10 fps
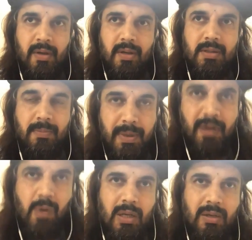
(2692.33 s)
It's a
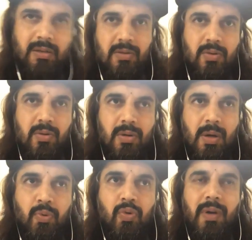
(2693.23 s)
big one. So
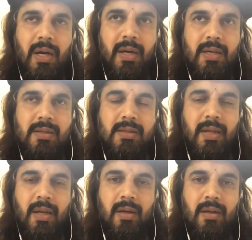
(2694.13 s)
Apoorva Lakhia is the
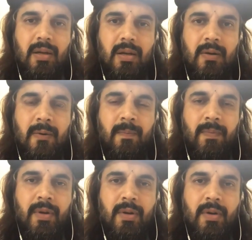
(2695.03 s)
director.
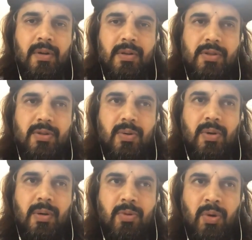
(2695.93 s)
So
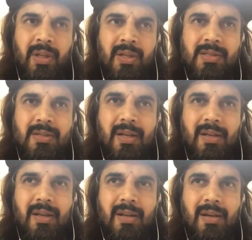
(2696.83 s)
I'm doing this,
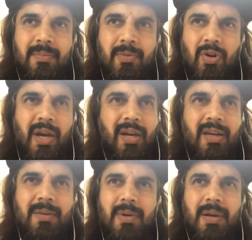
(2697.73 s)
and then I
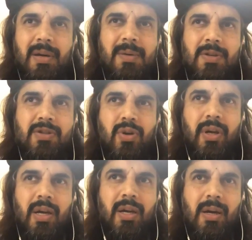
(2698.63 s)
keep
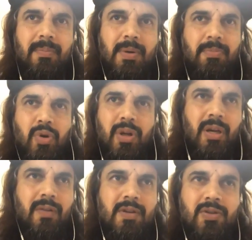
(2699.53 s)
enjoying. I'm doing a
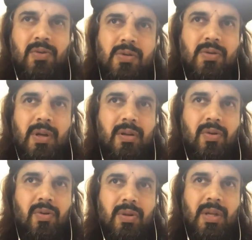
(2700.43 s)
TV show also, and
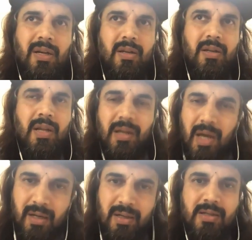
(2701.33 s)
you know that
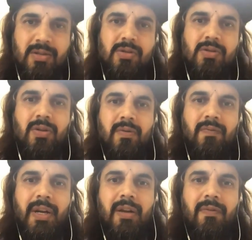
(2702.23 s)
character is also
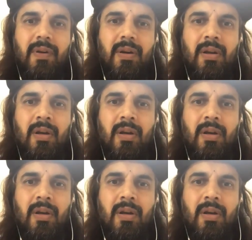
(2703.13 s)
very different.